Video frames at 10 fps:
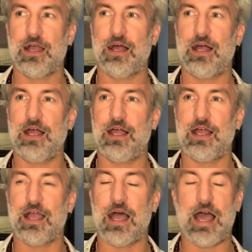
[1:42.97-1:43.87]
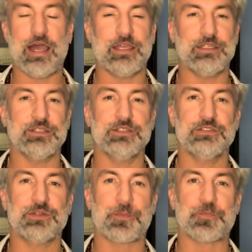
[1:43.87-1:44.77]
I
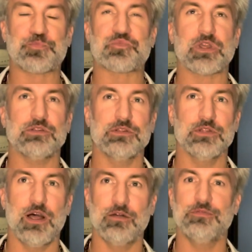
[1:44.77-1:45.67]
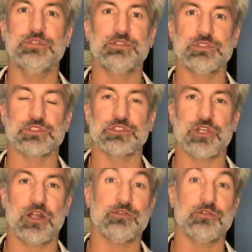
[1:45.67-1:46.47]
loved this guitar.